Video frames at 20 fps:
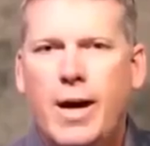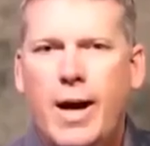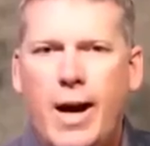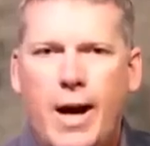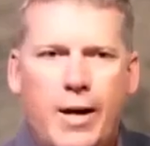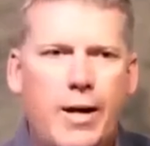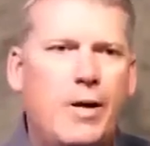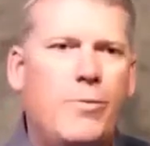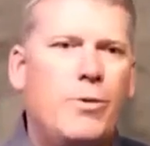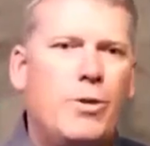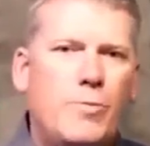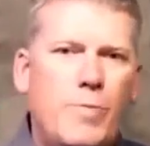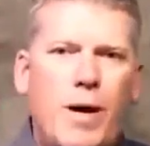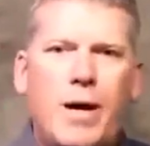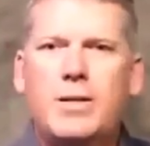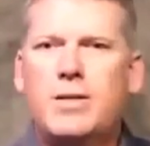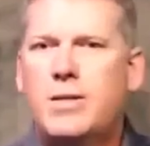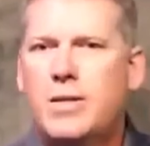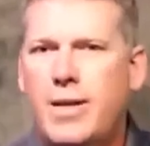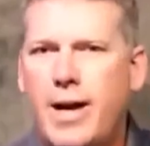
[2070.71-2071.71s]
And in
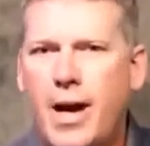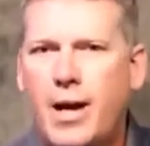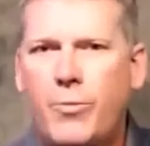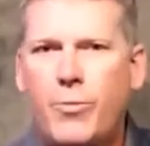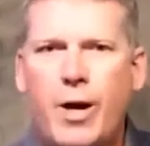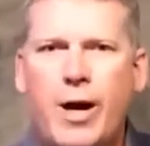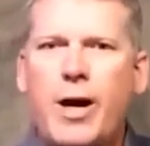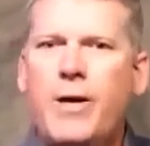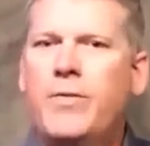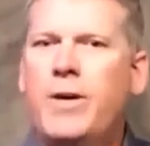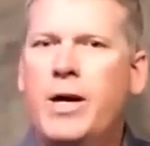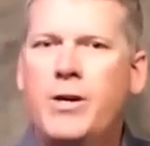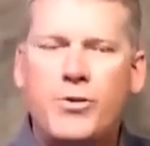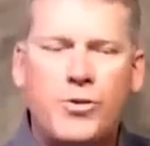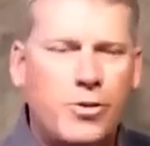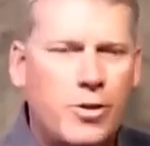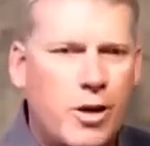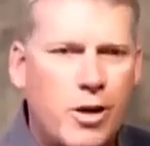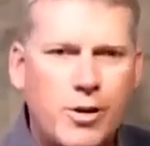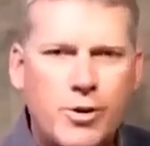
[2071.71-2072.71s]
response to that, we have
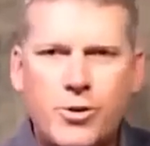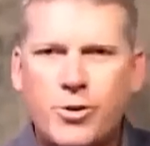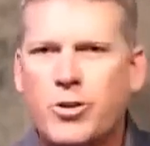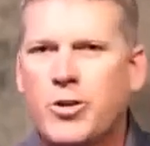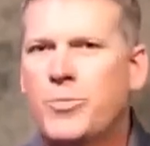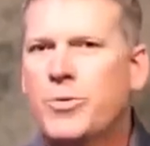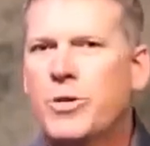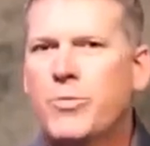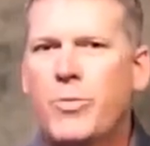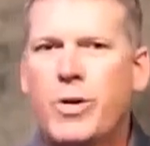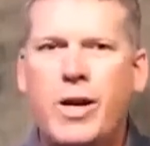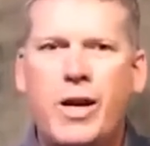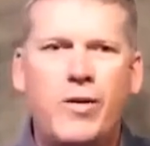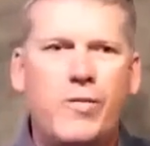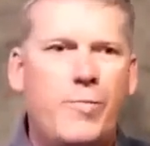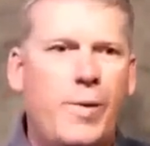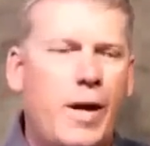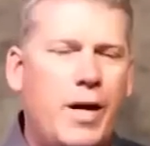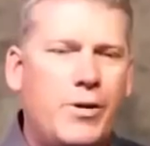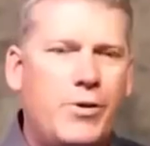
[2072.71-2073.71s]
National Guard troops, and we
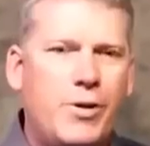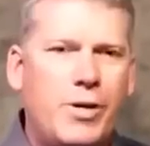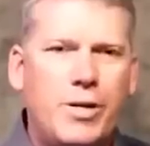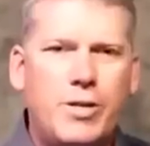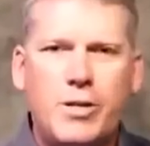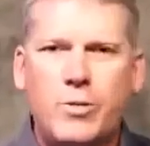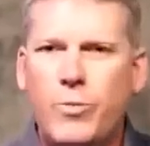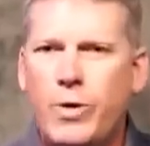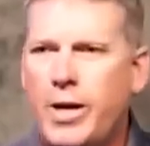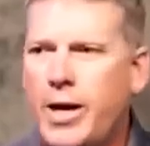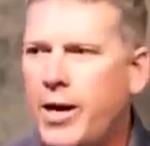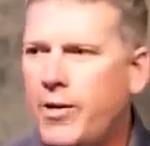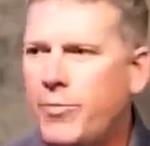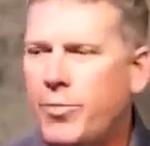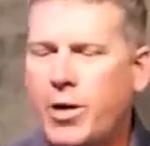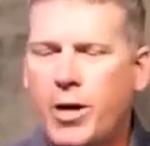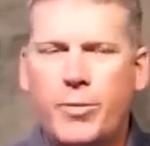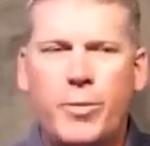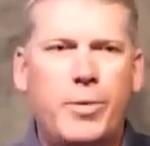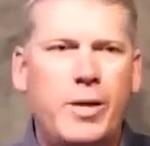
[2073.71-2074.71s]
have patriots, and we have
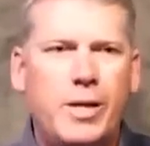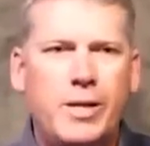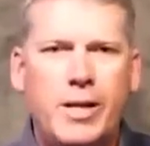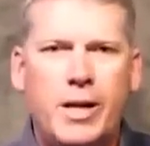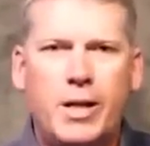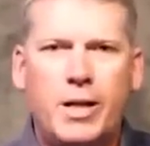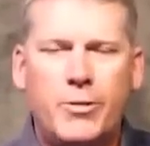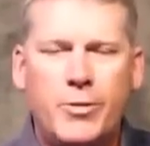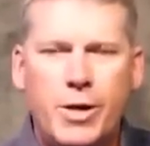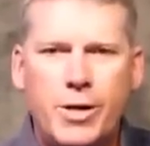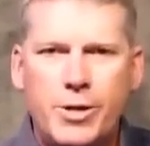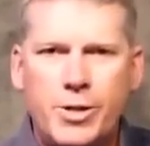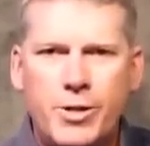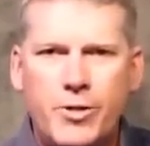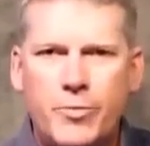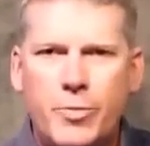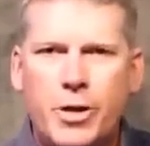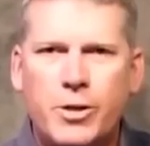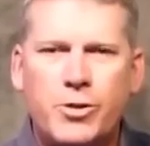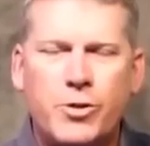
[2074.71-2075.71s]
probably a declaration
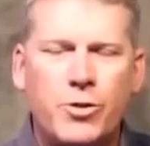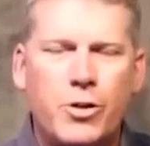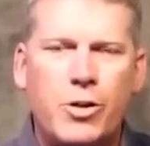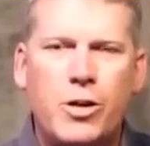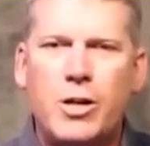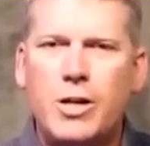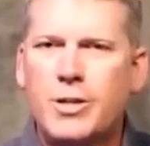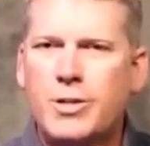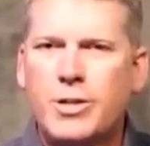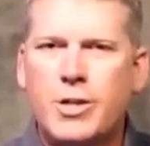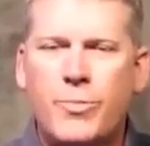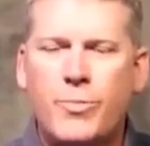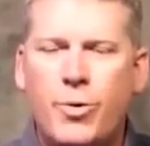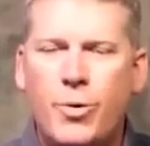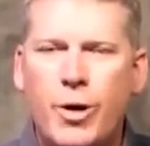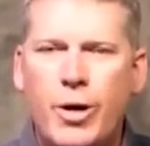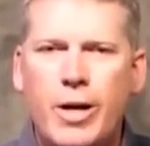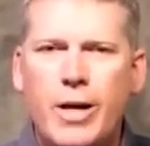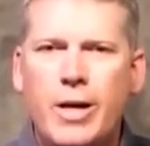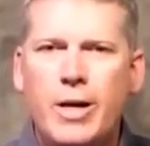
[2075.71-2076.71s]
of martial law at some
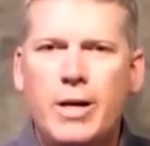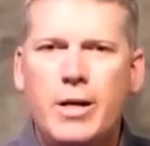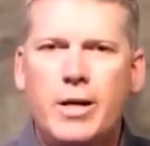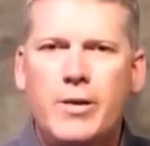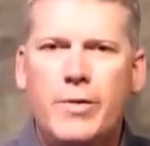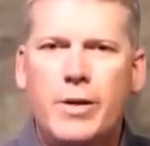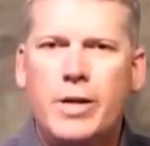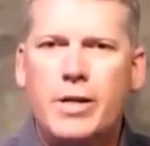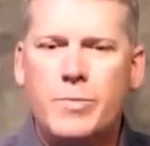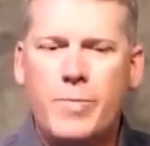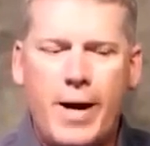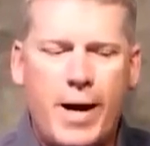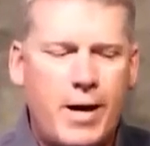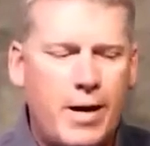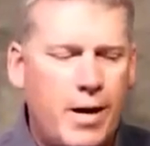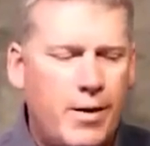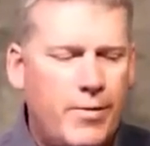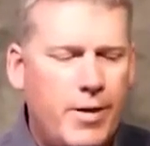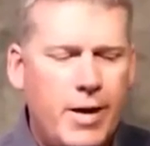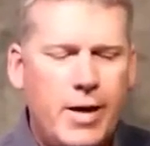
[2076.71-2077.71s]
point if it gets bad
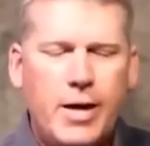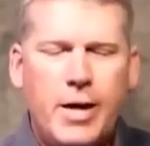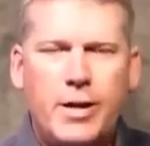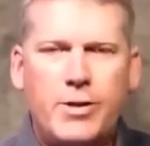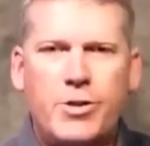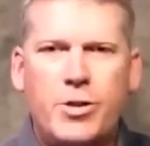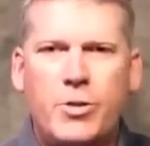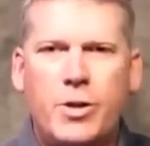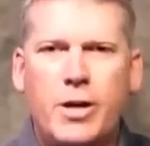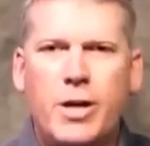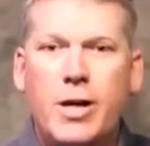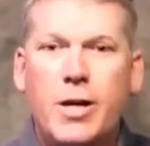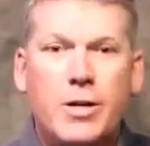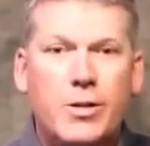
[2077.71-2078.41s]
enough, and so on.